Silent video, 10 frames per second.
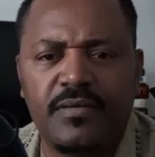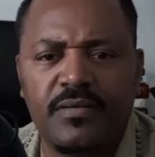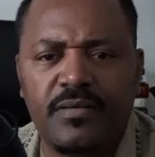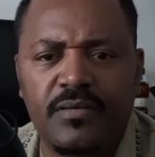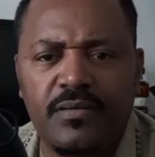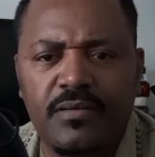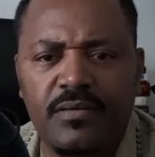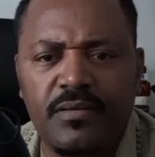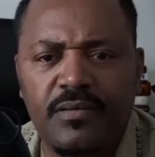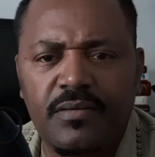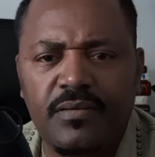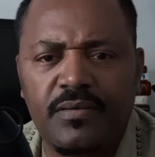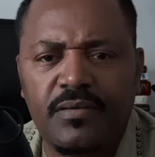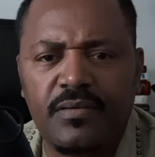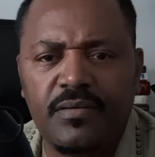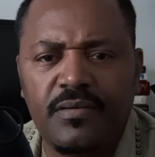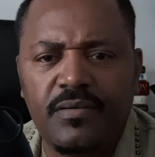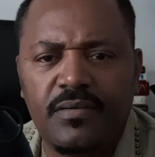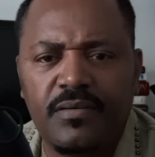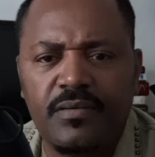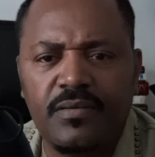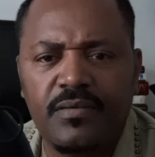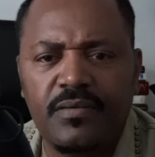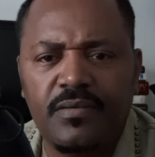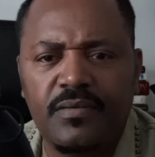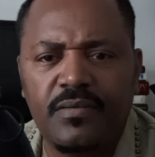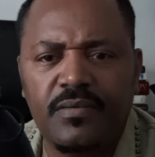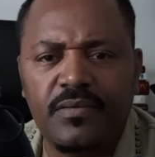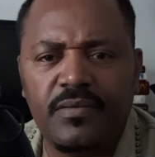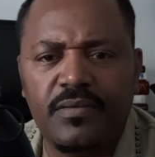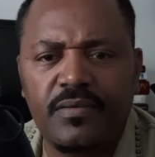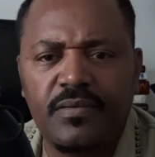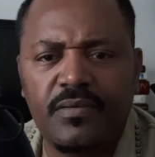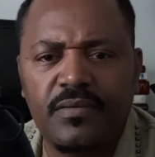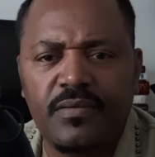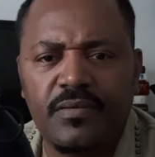[no speech]